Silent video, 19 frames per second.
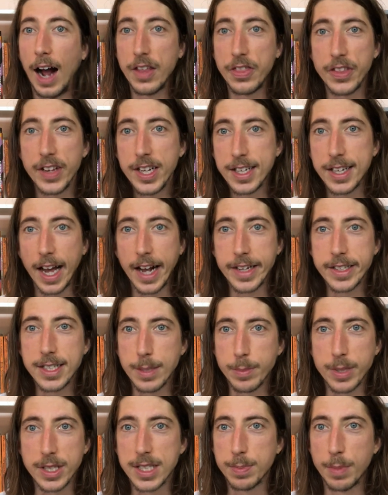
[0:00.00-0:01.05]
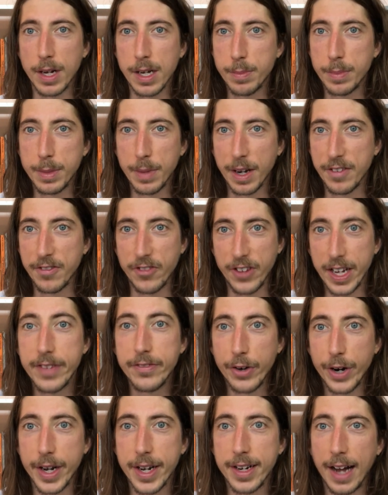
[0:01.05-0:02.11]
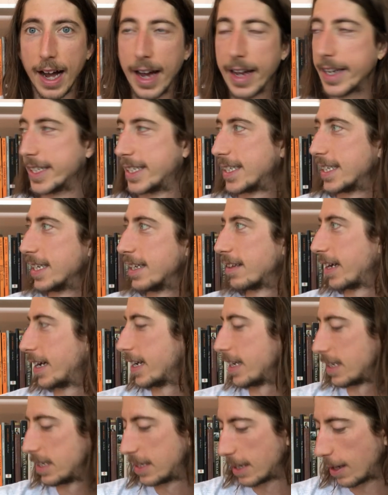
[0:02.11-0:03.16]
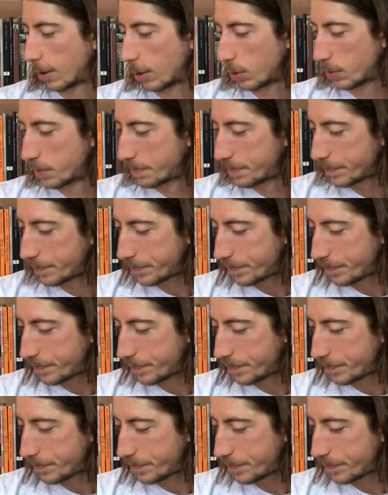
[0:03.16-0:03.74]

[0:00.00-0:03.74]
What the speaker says: think Nasty Bits might be my favorite, honestly. Like, so,